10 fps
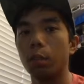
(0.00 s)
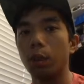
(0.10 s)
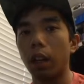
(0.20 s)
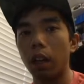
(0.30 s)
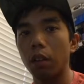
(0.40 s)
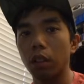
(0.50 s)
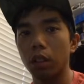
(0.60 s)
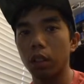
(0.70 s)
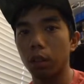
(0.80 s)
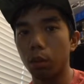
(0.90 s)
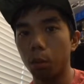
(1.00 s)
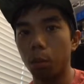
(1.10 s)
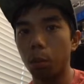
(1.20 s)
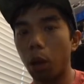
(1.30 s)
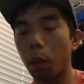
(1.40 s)
Been having
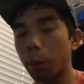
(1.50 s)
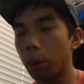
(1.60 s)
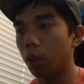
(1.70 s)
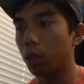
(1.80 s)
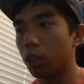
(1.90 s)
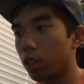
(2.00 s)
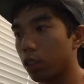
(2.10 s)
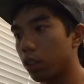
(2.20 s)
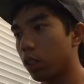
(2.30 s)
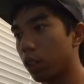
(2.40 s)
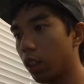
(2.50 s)
some popping noises